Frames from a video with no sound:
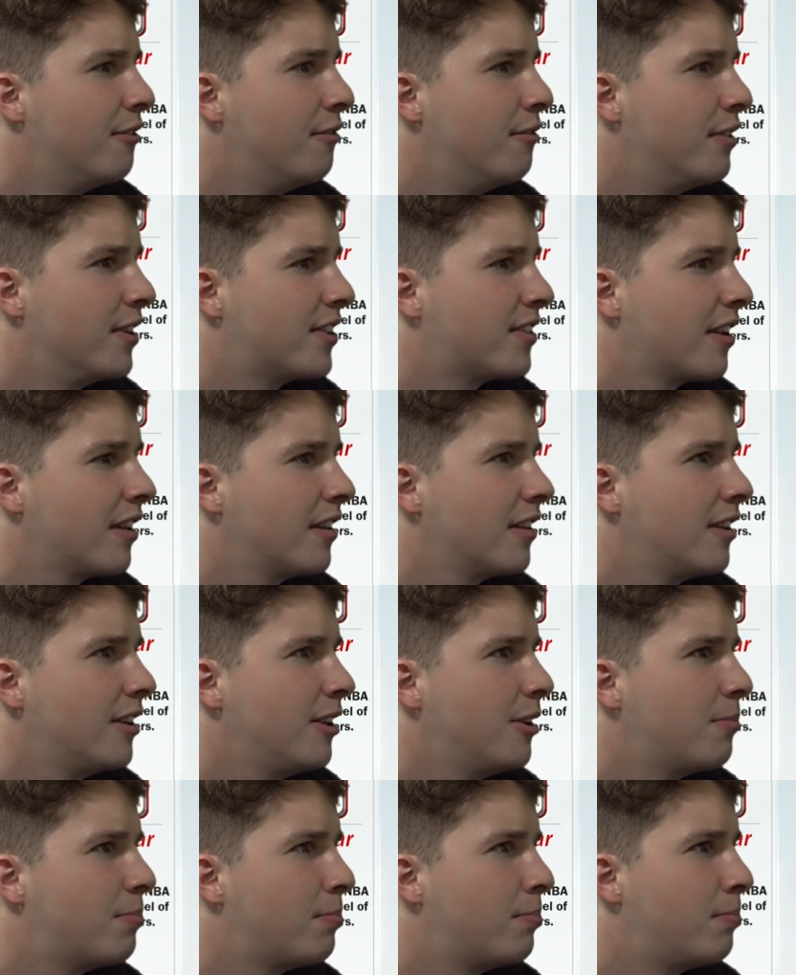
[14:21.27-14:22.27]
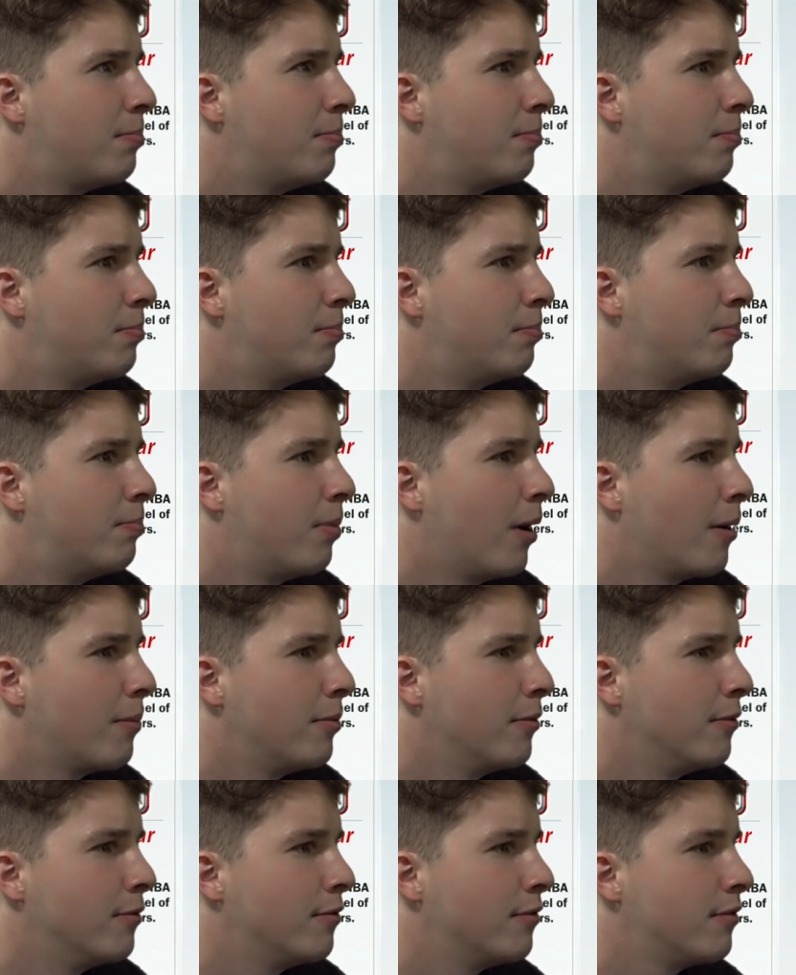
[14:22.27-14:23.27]
Vitaly
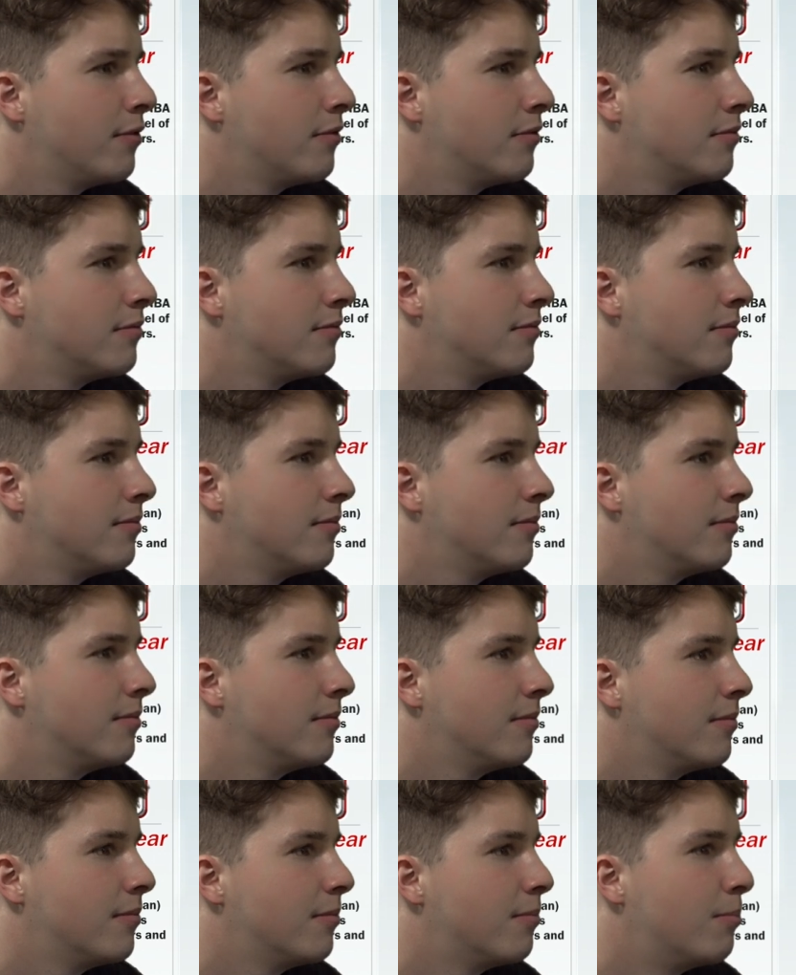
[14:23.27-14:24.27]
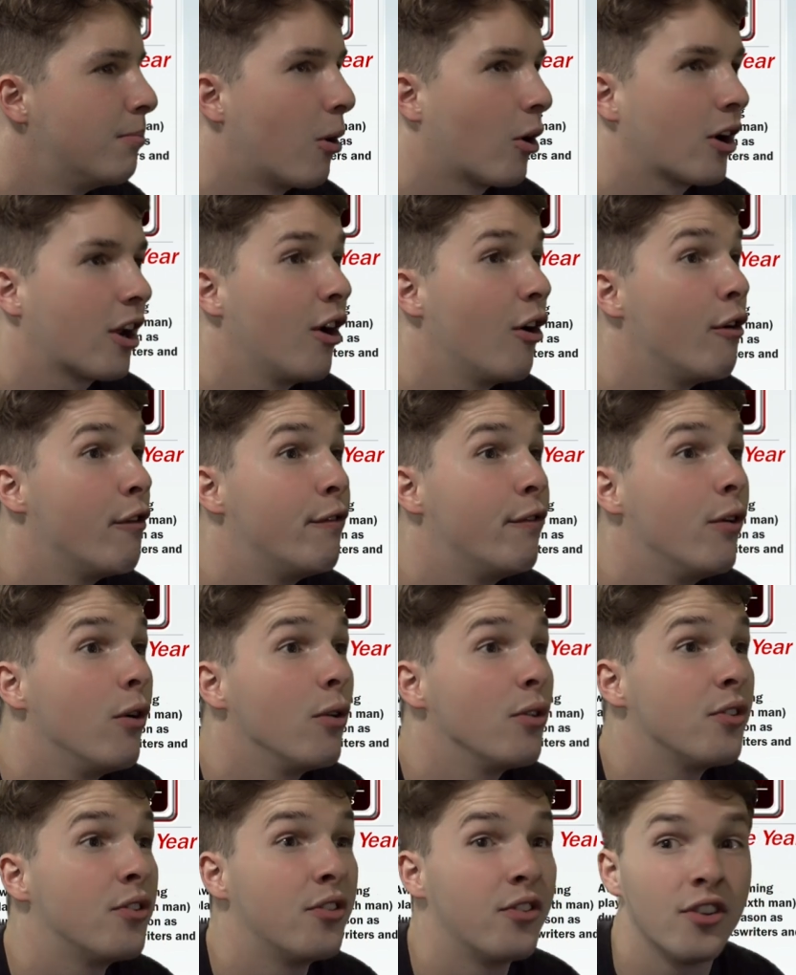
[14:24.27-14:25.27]
Popov. Markelle
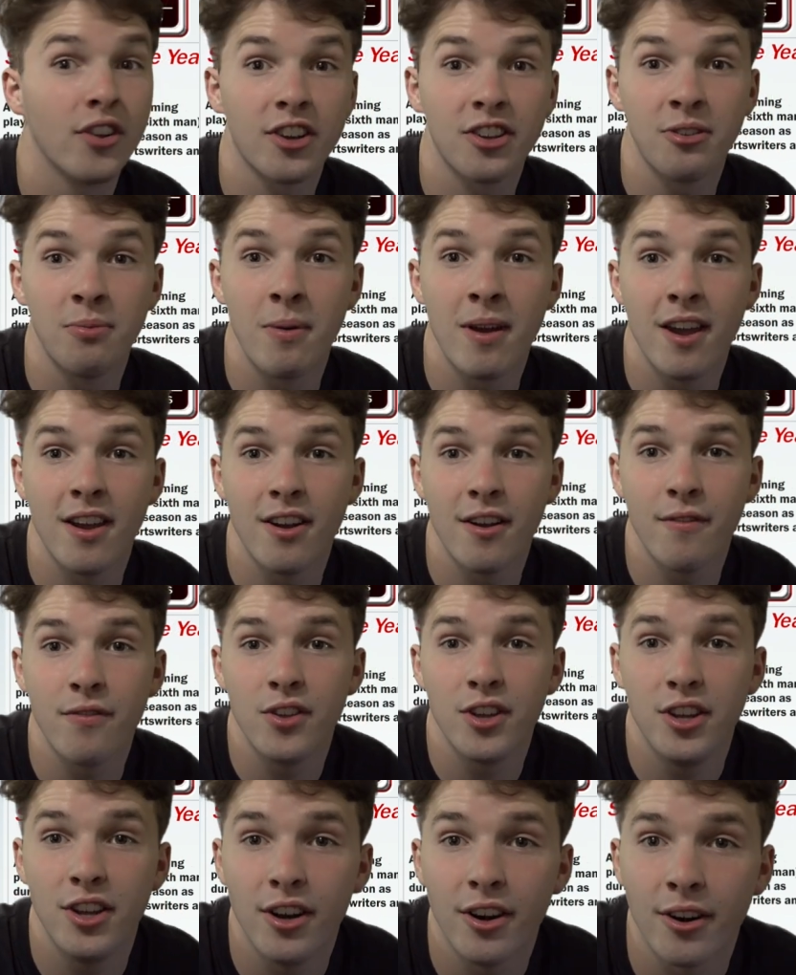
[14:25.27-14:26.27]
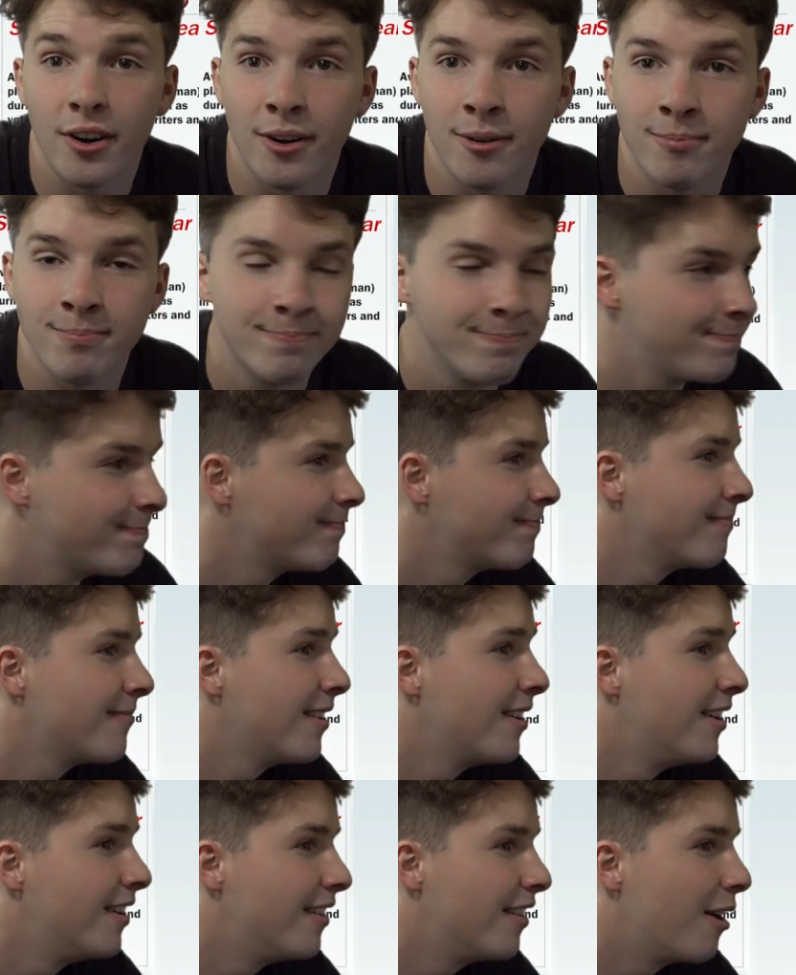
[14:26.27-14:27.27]
Fultz, 6th man of the year.
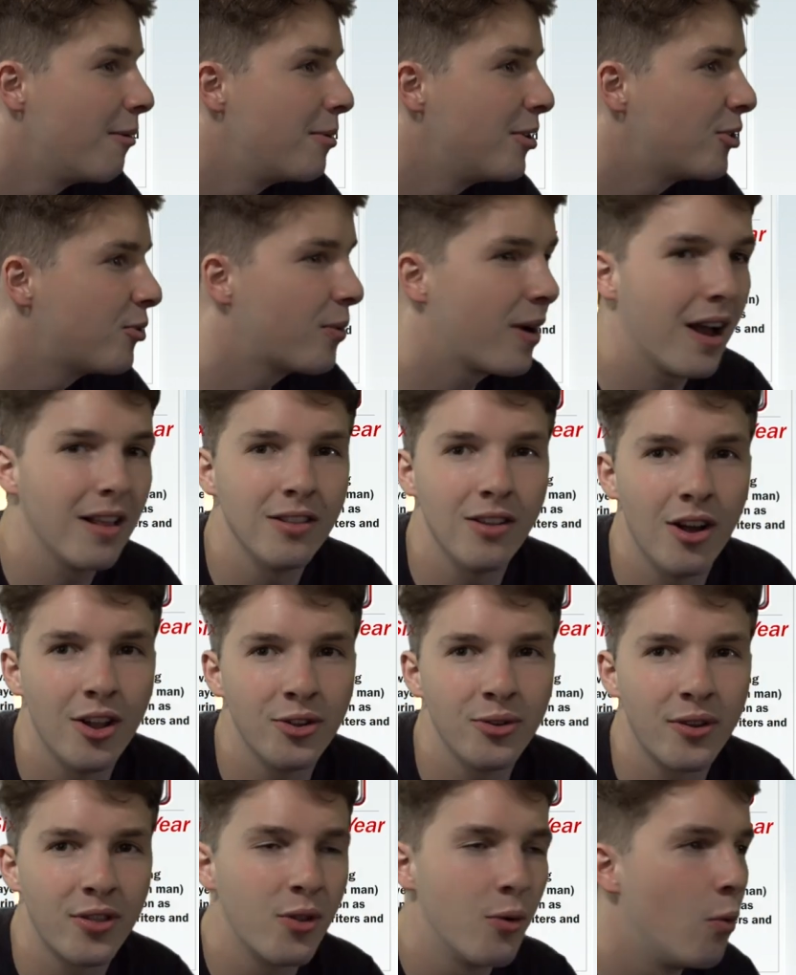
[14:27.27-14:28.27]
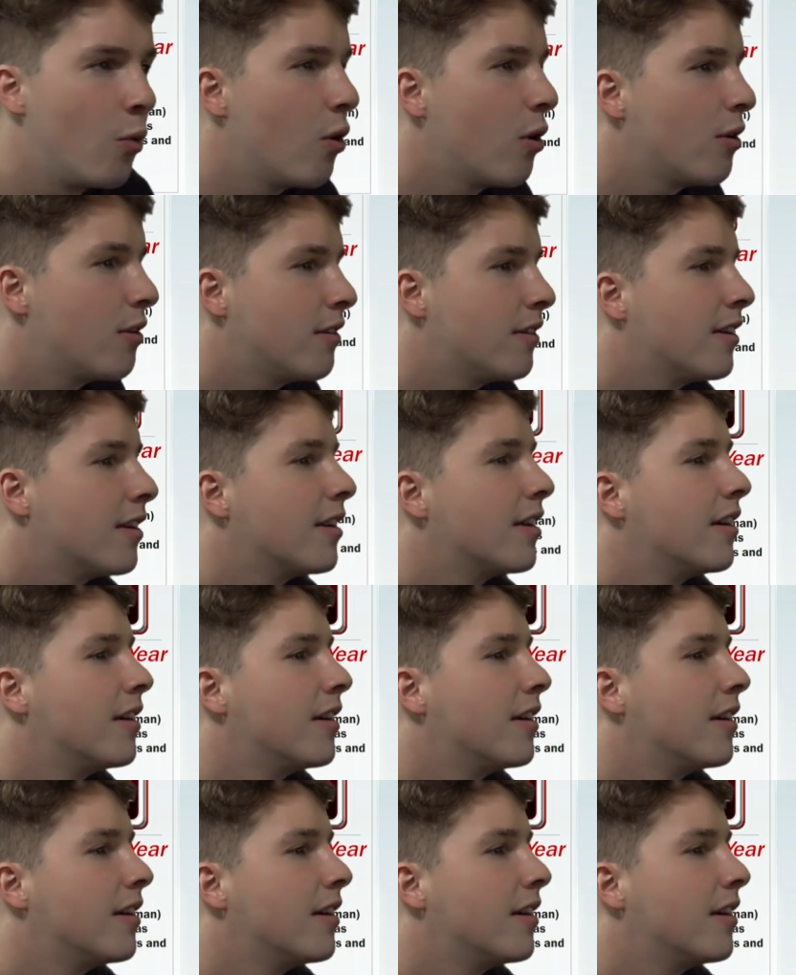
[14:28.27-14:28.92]
That means we got Lonzo at the 1.